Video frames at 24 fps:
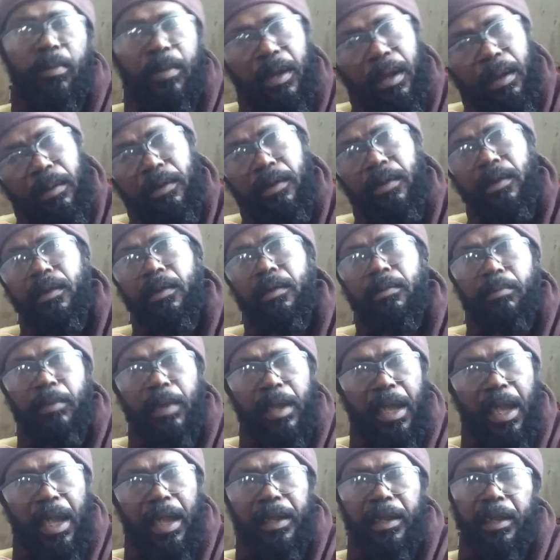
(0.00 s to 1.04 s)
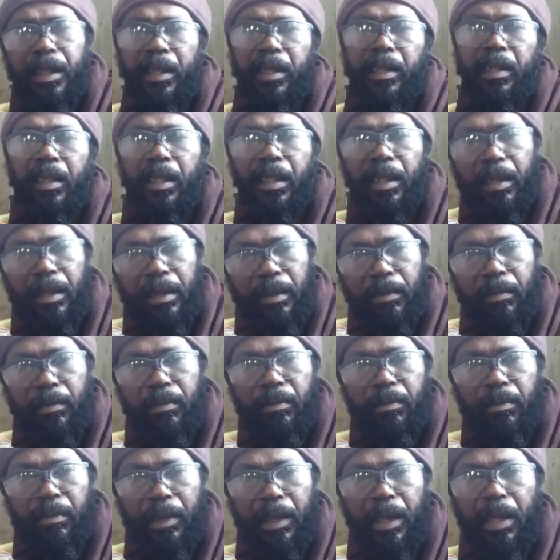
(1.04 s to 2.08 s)
and a brother and sister.
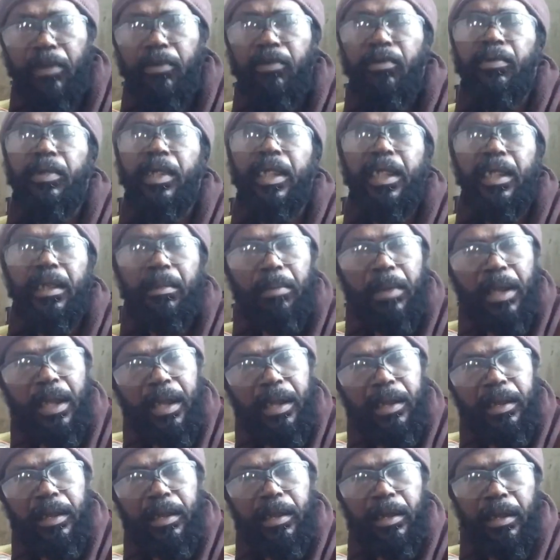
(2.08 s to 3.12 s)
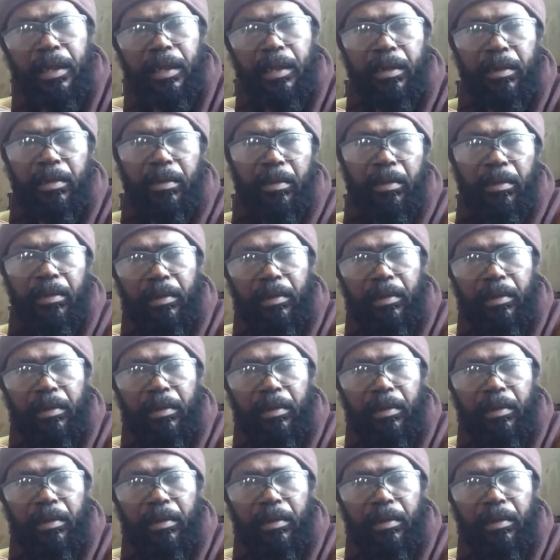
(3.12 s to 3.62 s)
On a real basis, you know.